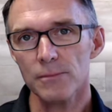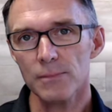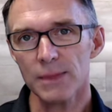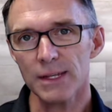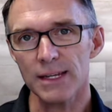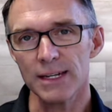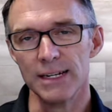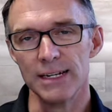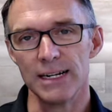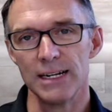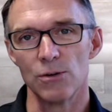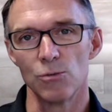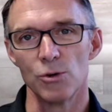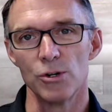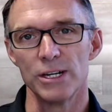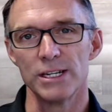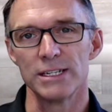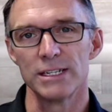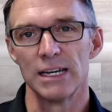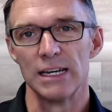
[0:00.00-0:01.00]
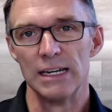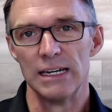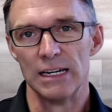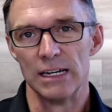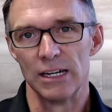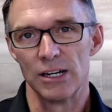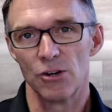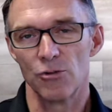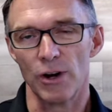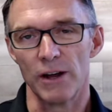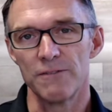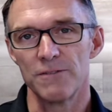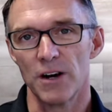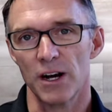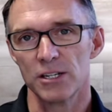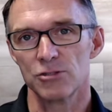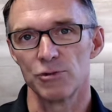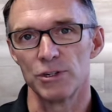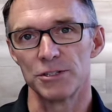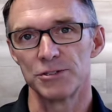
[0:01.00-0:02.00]
We're at
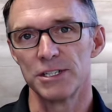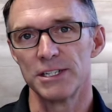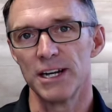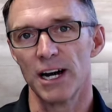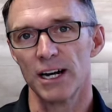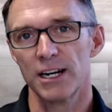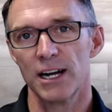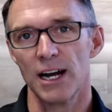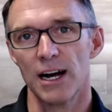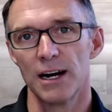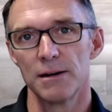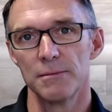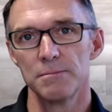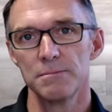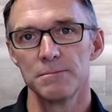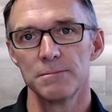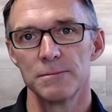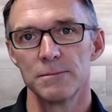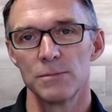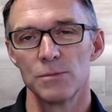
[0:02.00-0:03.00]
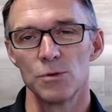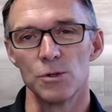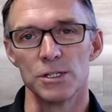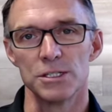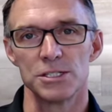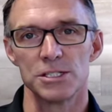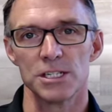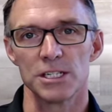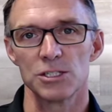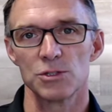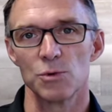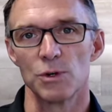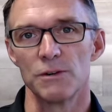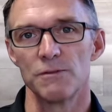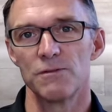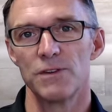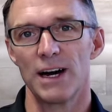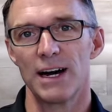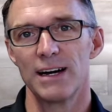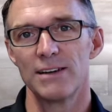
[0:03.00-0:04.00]
grayfoxrealty.com. We're at
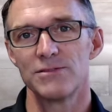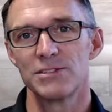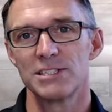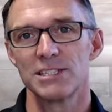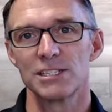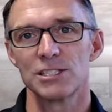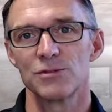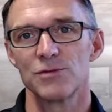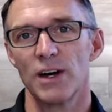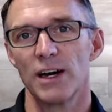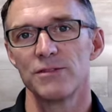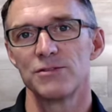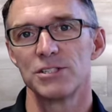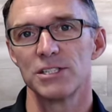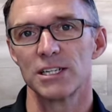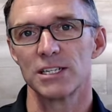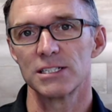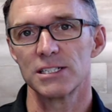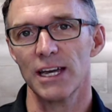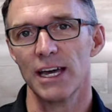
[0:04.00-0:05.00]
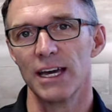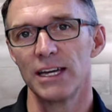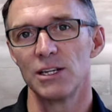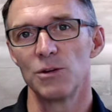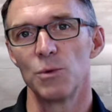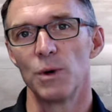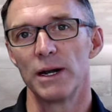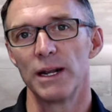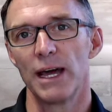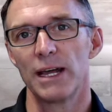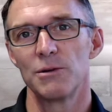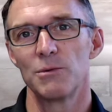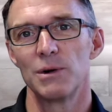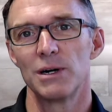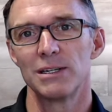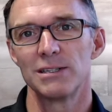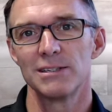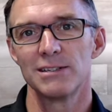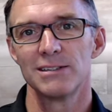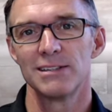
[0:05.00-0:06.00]

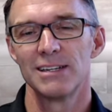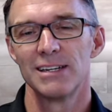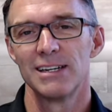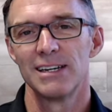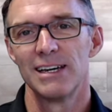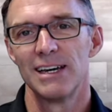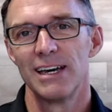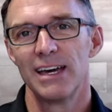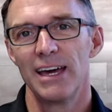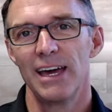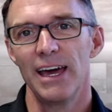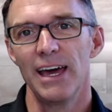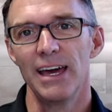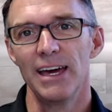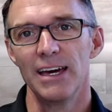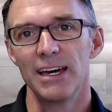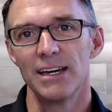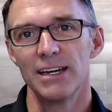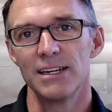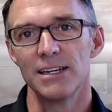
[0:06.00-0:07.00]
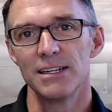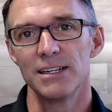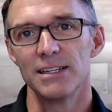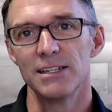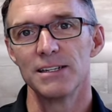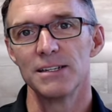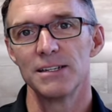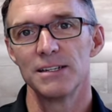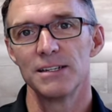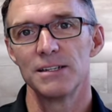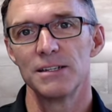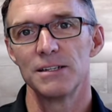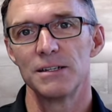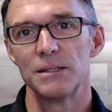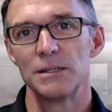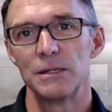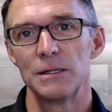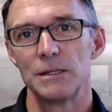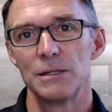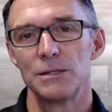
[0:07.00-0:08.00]
615-656-8181. And
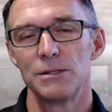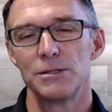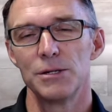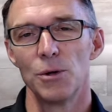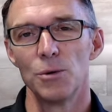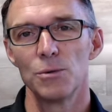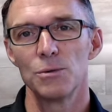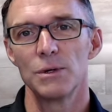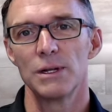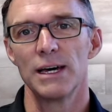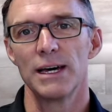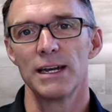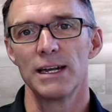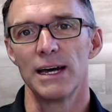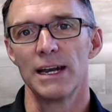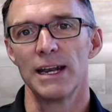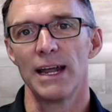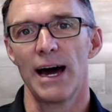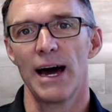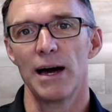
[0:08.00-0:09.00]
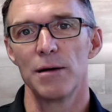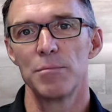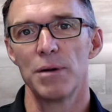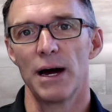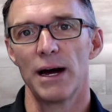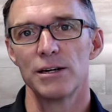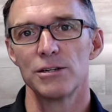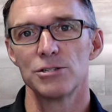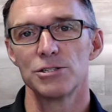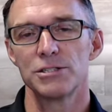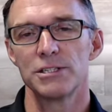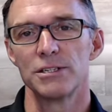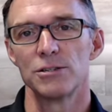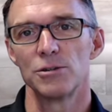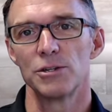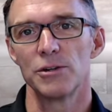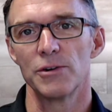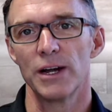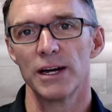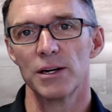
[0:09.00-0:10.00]
don't let an iBuyer steal
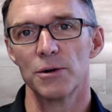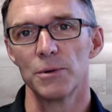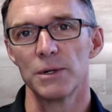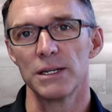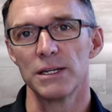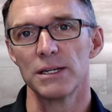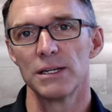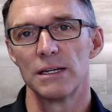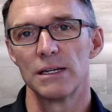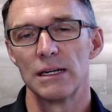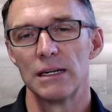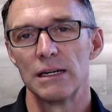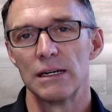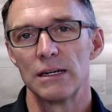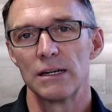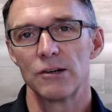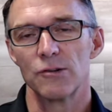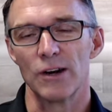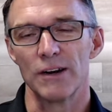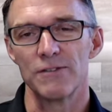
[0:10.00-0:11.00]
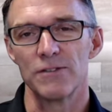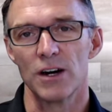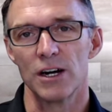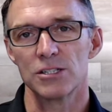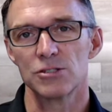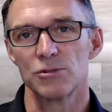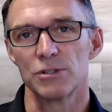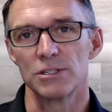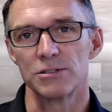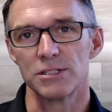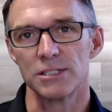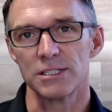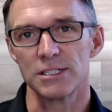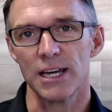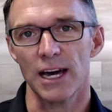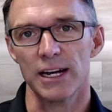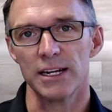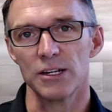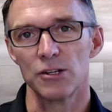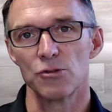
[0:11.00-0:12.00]
your equity. Gray Fox Realty's
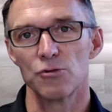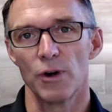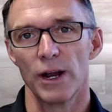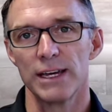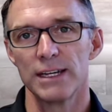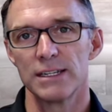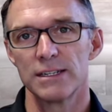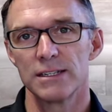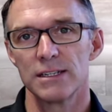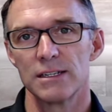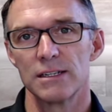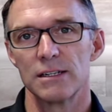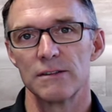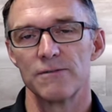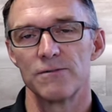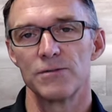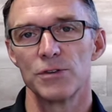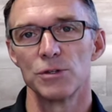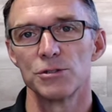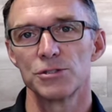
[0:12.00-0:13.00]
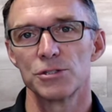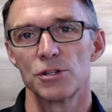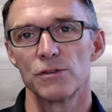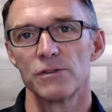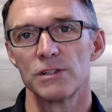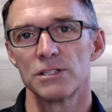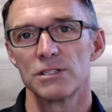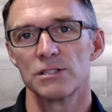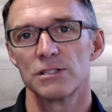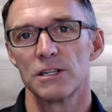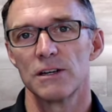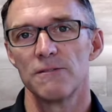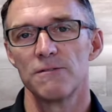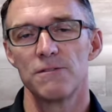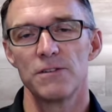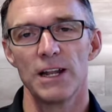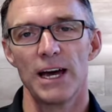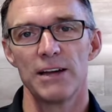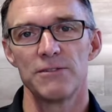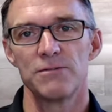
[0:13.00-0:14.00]
got a great full-service
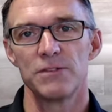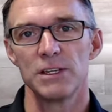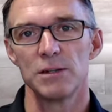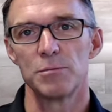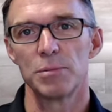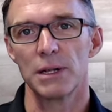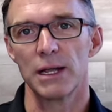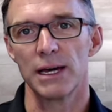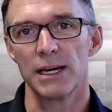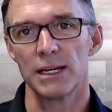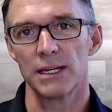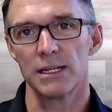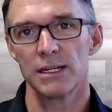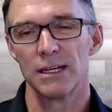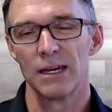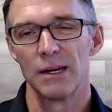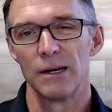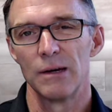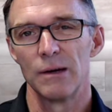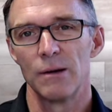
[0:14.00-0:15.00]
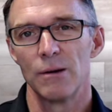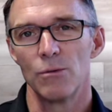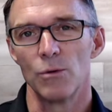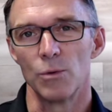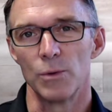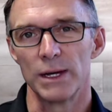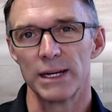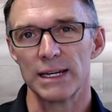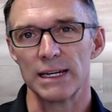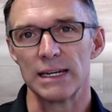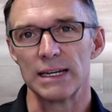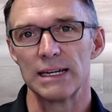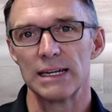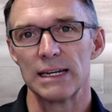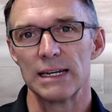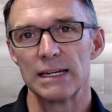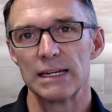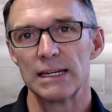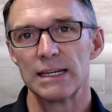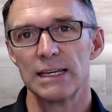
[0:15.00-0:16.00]
flat fee plan where we
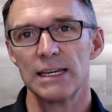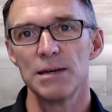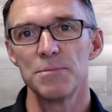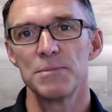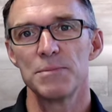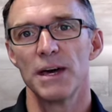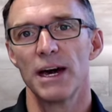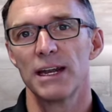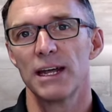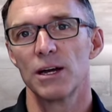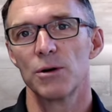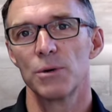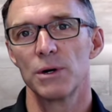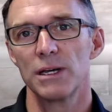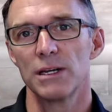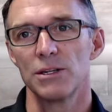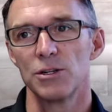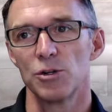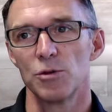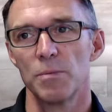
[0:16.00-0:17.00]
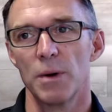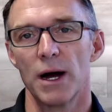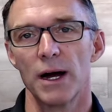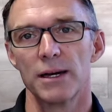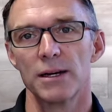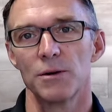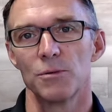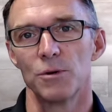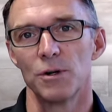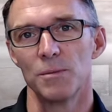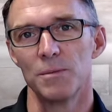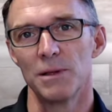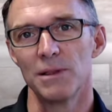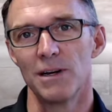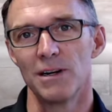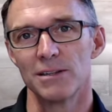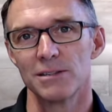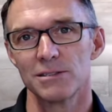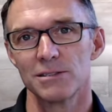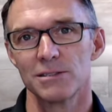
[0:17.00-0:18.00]
can keep that equity in your pocket where it
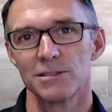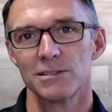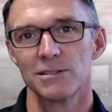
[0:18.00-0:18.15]
belongs.